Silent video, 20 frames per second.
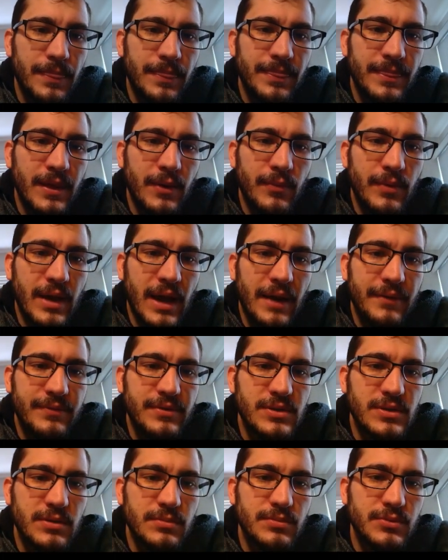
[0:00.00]
Then we have to
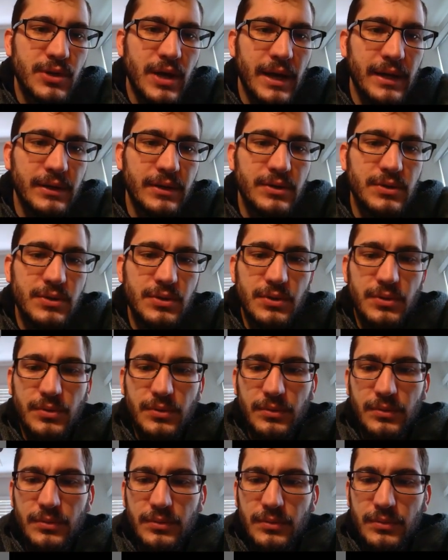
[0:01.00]
subtract
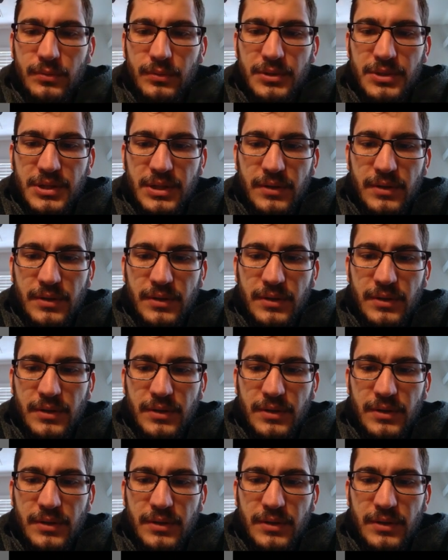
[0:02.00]
2, which